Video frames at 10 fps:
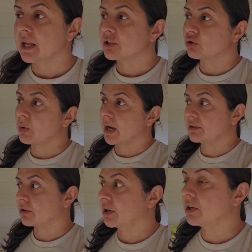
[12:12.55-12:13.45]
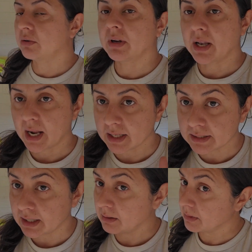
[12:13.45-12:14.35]
So what I started to do it, like I
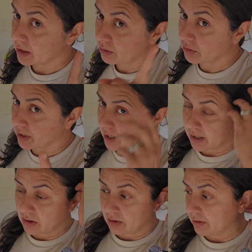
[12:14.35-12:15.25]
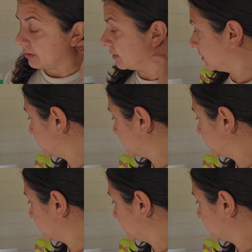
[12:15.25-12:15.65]
said, I'm not an organic gardener,